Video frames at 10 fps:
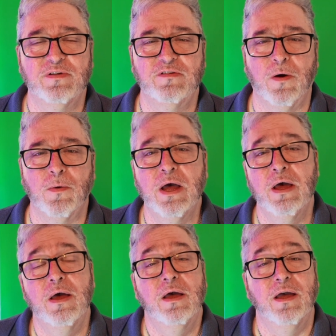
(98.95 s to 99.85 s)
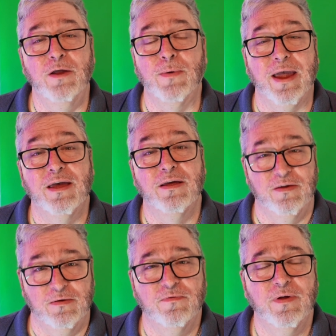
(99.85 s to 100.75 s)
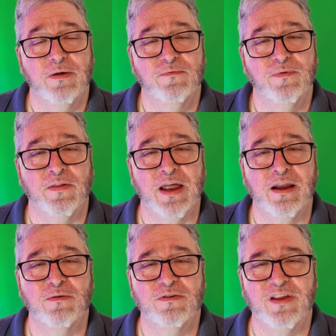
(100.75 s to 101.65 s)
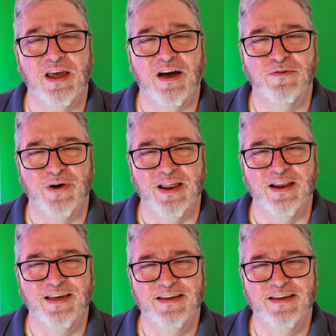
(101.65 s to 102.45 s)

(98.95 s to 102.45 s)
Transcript: So anyway, on that note, stay hydrated.